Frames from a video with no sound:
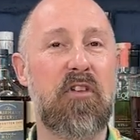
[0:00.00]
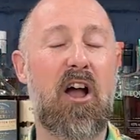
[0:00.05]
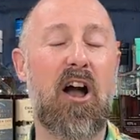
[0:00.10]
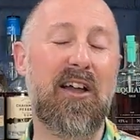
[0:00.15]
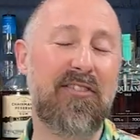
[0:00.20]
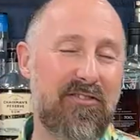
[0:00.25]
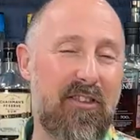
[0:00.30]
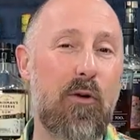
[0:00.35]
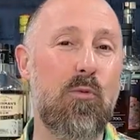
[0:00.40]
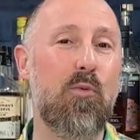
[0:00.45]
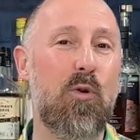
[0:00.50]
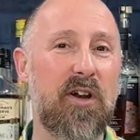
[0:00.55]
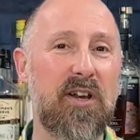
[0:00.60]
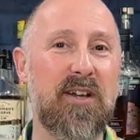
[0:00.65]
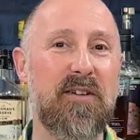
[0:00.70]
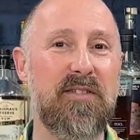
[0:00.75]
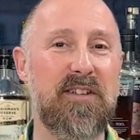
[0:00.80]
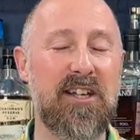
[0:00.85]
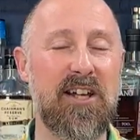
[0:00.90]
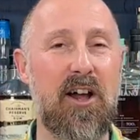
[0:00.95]
I don't want
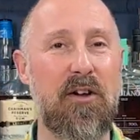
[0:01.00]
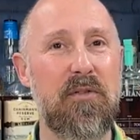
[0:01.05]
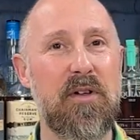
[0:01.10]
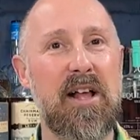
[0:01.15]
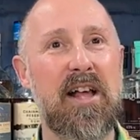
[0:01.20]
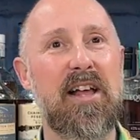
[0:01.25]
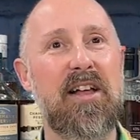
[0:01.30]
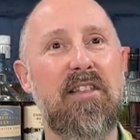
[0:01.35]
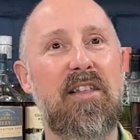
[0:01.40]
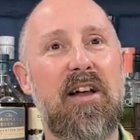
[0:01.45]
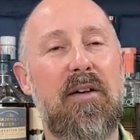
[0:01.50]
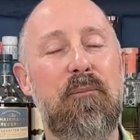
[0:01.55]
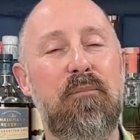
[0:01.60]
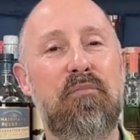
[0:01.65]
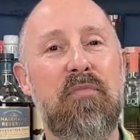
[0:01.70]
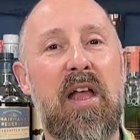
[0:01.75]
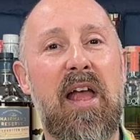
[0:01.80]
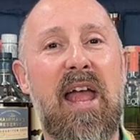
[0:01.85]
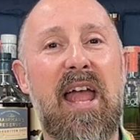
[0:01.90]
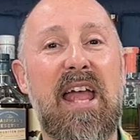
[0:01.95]
to, you know,
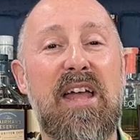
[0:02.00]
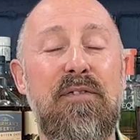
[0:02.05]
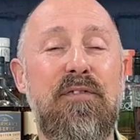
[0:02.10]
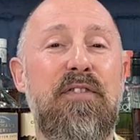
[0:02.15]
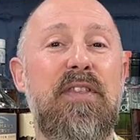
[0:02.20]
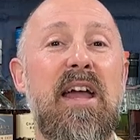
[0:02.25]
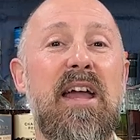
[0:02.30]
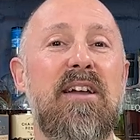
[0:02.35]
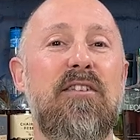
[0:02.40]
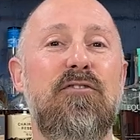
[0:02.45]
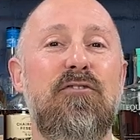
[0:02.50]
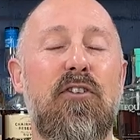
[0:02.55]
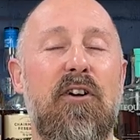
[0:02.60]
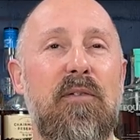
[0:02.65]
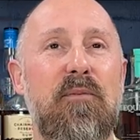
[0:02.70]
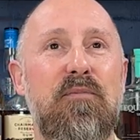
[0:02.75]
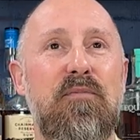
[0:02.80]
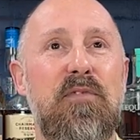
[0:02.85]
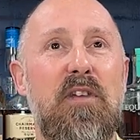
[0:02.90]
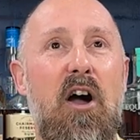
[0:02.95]
if they're, look,
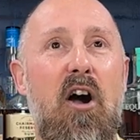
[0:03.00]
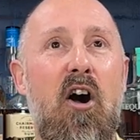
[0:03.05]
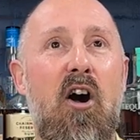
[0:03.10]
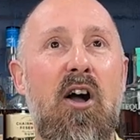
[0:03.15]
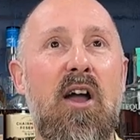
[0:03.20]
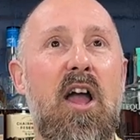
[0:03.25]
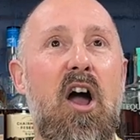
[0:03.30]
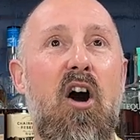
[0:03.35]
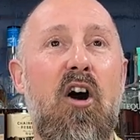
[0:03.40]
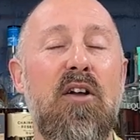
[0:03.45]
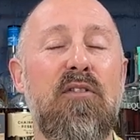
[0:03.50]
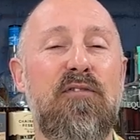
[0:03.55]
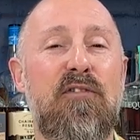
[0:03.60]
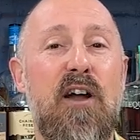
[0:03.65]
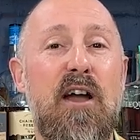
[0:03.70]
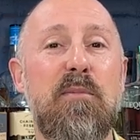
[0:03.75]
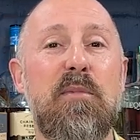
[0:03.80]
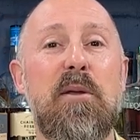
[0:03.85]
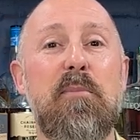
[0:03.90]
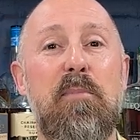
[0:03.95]
I
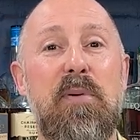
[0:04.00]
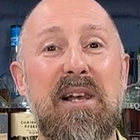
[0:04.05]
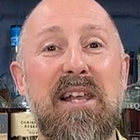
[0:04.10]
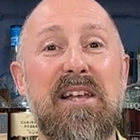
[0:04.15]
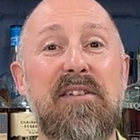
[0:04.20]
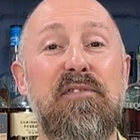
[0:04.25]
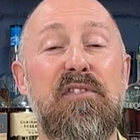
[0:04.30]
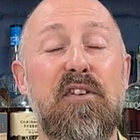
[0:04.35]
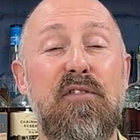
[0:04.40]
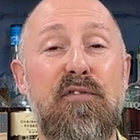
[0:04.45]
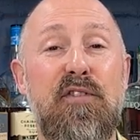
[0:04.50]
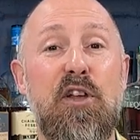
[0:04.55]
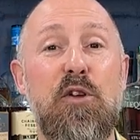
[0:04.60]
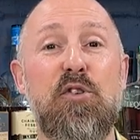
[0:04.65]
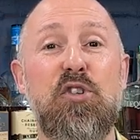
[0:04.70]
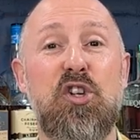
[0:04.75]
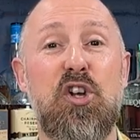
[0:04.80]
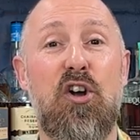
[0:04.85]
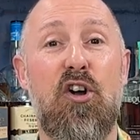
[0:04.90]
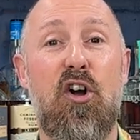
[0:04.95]
firmly believe the
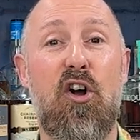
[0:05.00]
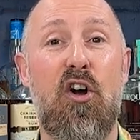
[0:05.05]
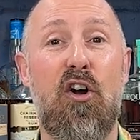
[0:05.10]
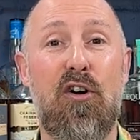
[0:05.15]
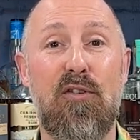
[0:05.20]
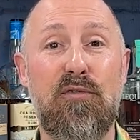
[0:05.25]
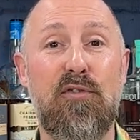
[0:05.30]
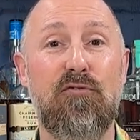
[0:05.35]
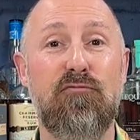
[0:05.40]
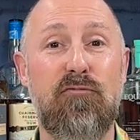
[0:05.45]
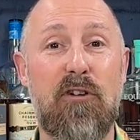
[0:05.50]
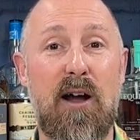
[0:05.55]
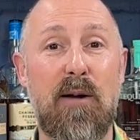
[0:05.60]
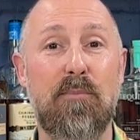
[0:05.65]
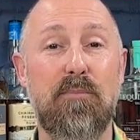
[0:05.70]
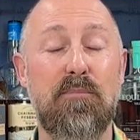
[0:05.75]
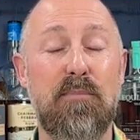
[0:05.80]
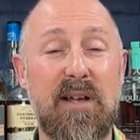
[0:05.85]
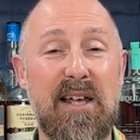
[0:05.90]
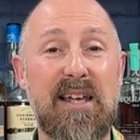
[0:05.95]
future of
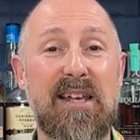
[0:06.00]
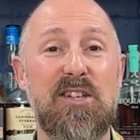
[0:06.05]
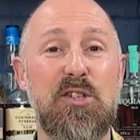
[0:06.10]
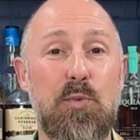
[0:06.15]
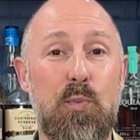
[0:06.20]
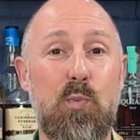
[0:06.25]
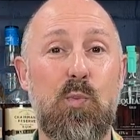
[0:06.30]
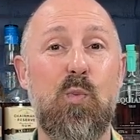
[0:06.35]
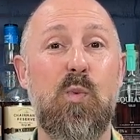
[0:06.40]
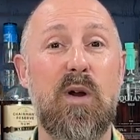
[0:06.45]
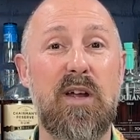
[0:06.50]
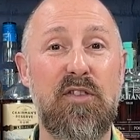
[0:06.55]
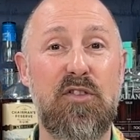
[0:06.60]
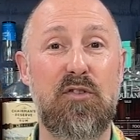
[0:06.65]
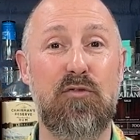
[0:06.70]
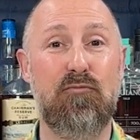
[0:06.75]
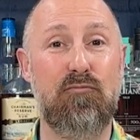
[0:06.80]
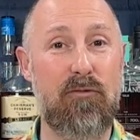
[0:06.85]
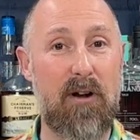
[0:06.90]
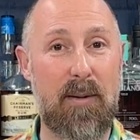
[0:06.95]
rum is with
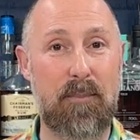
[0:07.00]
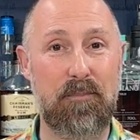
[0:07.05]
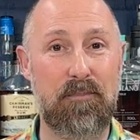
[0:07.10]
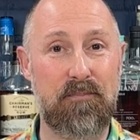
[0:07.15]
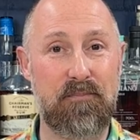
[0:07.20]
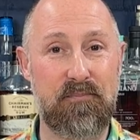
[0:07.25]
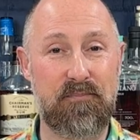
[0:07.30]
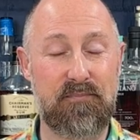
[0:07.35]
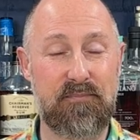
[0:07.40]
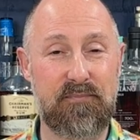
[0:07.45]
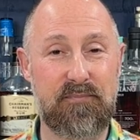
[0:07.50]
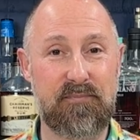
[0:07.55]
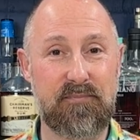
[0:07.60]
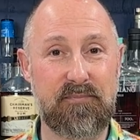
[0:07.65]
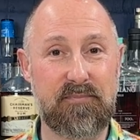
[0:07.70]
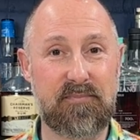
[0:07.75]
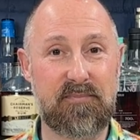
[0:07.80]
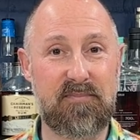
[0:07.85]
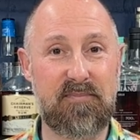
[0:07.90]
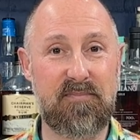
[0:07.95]
rum.
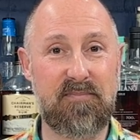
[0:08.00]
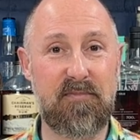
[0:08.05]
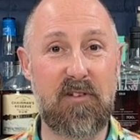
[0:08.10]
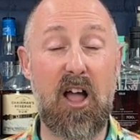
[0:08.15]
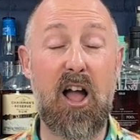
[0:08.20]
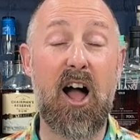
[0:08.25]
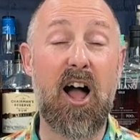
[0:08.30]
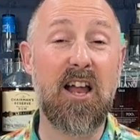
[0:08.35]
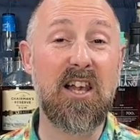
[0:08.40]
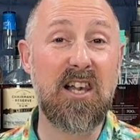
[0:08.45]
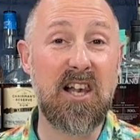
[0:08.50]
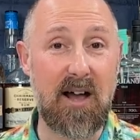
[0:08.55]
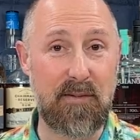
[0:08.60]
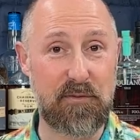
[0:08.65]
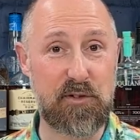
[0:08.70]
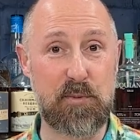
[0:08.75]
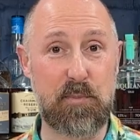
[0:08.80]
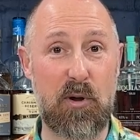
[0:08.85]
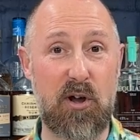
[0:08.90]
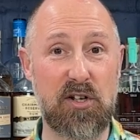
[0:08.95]
I love
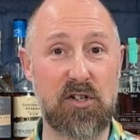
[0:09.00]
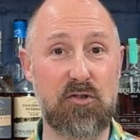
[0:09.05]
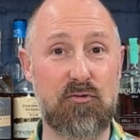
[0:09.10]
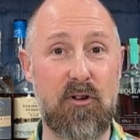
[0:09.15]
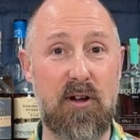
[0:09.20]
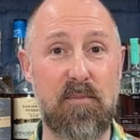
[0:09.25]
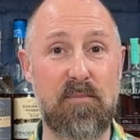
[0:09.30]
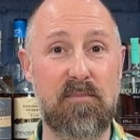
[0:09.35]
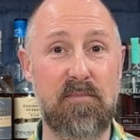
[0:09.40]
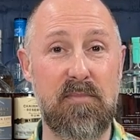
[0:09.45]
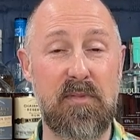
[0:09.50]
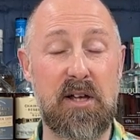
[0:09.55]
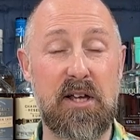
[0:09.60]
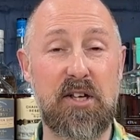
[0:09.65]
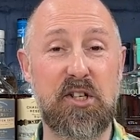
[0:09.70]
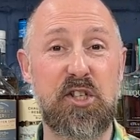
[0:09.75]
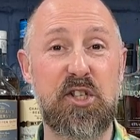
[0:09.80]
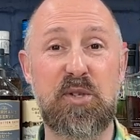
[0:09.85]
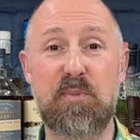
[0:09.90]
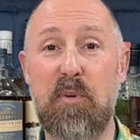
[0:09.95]
spiced rum.
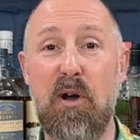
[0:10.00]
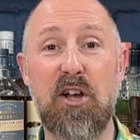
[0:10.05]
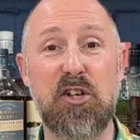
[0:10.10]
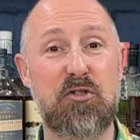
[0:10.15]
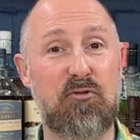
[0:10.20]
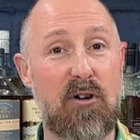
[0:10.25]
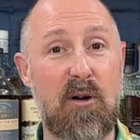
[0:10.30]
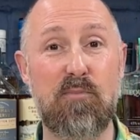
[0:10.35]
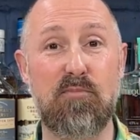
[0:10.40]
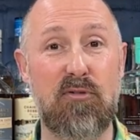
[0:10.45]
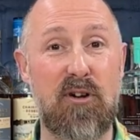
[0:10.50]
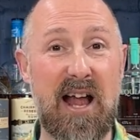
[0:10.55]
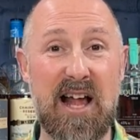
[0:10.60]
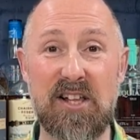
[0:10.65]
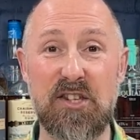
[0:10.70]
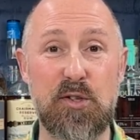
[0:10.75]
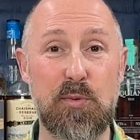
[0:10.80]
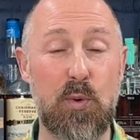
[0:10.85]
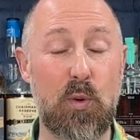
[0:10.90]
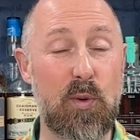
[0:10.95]
Spiced rum
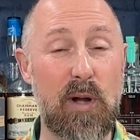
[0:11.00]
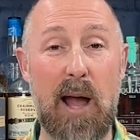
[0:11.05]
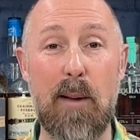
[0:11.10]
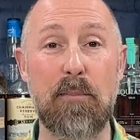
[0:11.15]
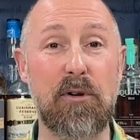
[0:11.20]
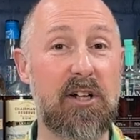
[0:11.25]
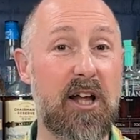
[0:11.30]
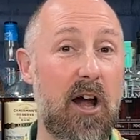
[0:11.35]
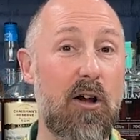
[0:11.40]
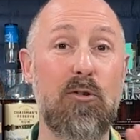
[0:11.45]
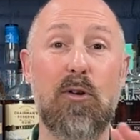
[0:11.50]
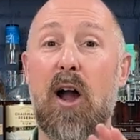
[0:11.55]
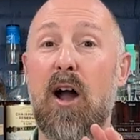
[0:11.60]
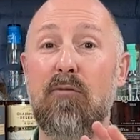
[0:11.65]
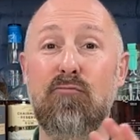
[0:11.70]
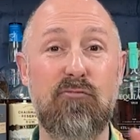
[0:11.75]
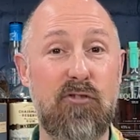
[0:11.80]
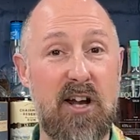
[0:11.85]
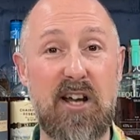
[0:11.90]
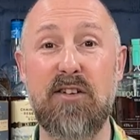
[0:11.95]
brands will come and go.
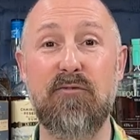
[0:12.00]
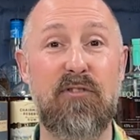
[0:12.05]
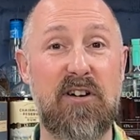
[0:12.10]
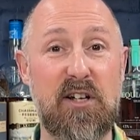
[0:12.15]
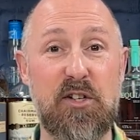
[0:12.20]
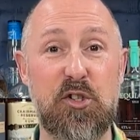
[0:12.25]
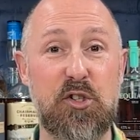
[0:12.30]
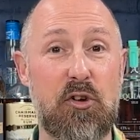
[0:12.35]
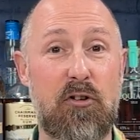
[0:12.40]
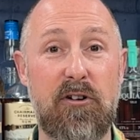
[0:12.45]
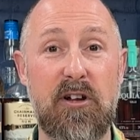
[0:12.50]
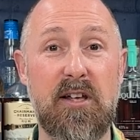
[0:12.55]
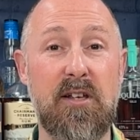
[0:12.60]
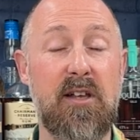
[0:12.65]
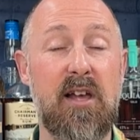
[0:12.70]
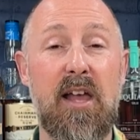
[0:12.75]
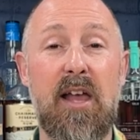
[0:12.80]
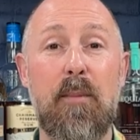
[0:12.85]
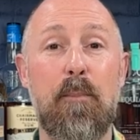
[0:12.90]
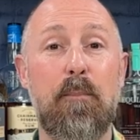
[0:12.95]
I'm really, really sorry,
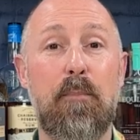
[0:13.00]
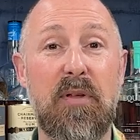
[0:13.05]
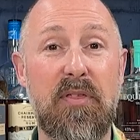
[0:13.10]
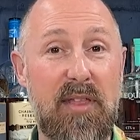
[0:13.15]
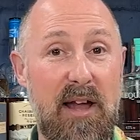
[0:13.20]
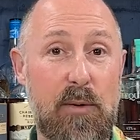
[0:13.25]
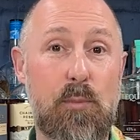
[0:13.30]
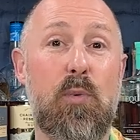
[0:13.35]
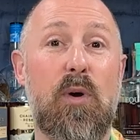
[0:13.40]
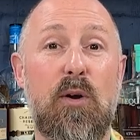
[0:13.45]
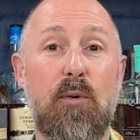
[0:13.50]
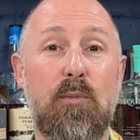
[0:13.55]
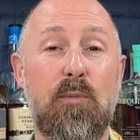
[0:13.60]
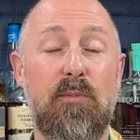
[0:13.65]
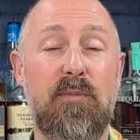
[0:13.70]
but they will.